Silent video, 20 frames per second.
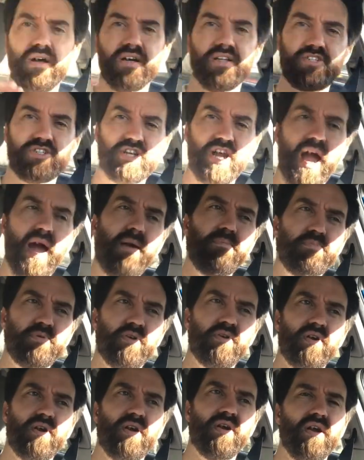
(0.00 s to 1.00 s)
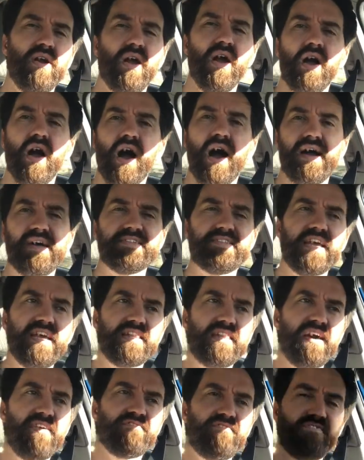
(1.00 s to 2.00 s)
a chapter, I take that